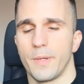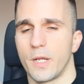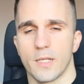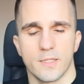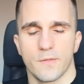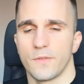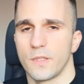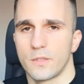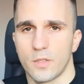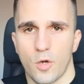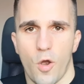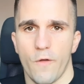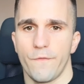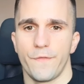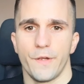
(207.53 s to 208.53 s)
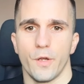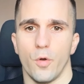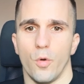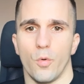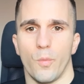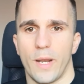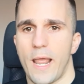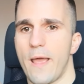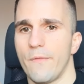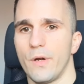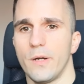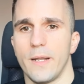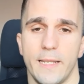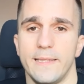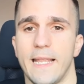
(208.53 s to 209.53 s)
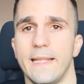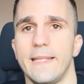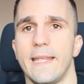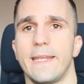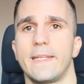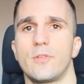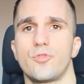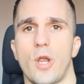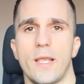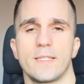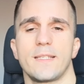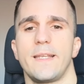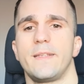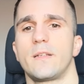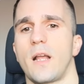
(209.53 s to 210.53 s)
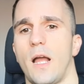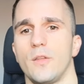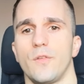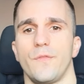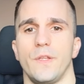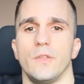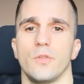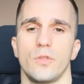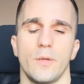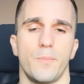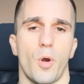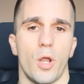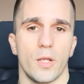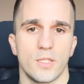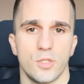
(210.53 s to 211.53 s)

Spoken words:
because of the coffee or whatever, and then they translate kind of into the product.